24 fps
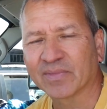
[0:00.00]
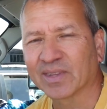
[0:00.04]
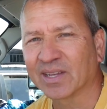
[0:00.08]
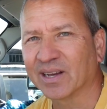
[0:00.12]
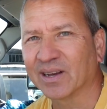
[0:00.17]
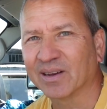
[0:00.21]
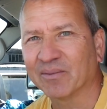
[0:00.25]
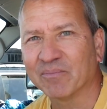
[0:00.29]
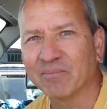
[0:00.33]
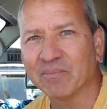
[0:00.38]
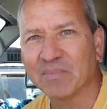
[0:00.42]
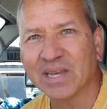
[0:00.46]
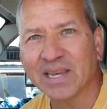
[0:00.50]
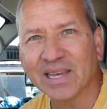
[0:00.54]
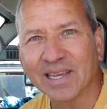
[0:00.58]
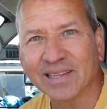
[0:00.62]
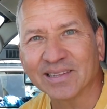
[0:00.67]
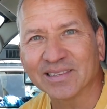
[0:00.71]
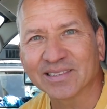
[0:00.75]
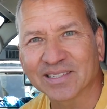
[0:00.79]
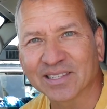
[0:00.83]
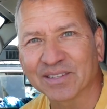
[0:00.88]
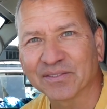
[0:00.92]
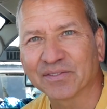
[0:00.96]

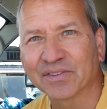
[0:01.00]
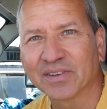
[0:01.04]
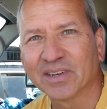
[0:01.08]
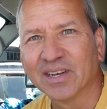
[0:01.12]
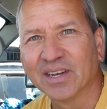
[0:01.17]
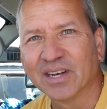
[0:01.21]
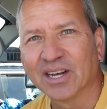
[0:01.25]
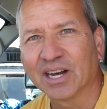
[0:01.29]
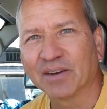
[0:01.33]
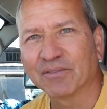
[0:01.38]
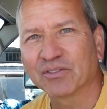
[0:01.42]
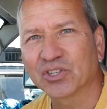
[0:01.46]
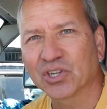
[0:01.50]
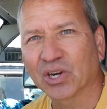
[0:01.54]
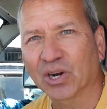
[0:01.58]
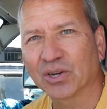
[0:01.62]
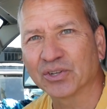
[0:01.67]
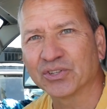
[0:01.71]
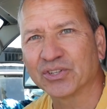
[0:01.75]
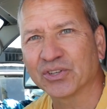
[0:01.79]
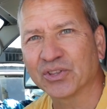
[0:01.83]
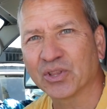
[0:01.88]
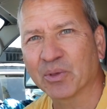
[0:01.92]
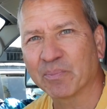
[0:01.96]
means of
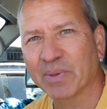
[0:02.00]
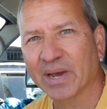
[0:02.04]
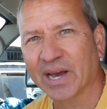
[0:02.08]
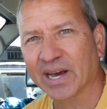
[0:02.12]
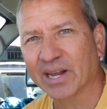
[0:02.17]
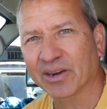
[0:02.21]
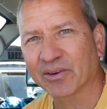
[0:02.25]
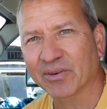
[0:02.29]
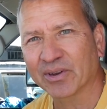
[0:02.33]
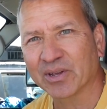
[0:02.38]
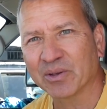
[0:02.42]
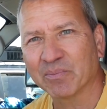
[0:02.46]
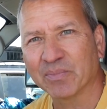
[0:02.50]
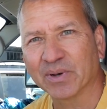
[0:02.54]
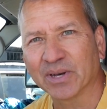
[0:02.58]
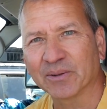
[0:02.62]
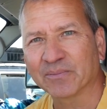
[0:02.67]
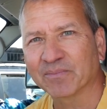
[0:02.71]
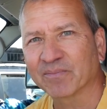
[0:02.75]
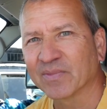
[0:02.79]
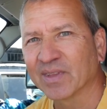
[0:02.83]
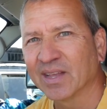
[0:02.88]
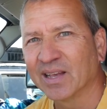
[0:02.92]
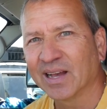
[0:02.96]
charging the battery,
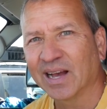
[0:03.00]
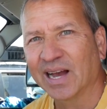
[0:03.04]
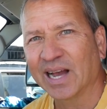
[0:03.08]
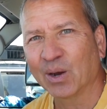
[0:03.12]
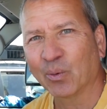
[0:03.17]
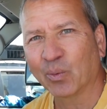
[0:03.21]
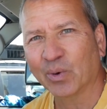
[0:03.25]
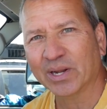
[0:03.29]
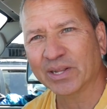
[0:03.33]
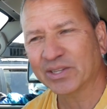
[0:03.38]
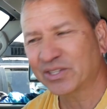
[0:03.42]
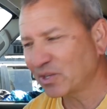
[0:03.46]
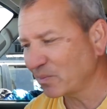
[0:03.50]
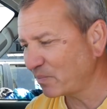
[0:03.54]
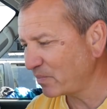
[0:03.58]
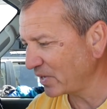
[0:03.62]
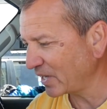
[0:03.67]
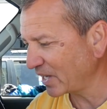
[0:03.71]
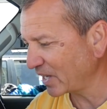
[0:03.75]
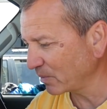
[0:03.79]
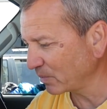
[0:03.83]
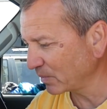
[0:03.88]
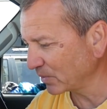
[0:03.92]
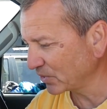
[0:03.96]
but I wanted to
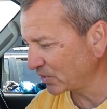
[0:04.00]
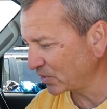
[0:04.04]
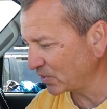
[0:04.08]
be able